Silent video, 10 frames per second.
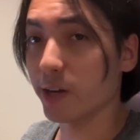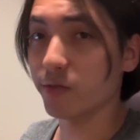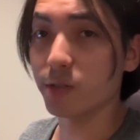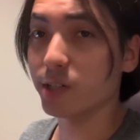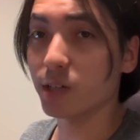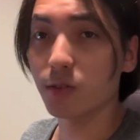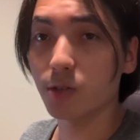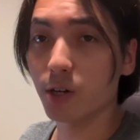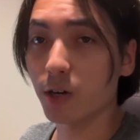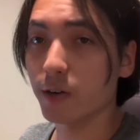every single
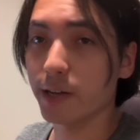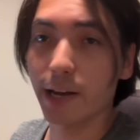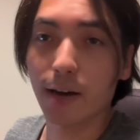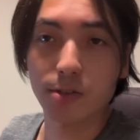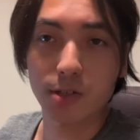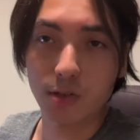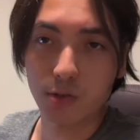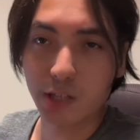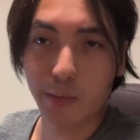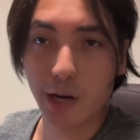card and how to
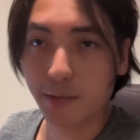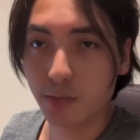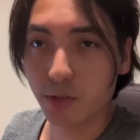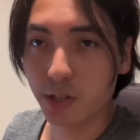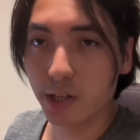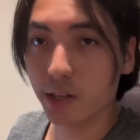use them optimally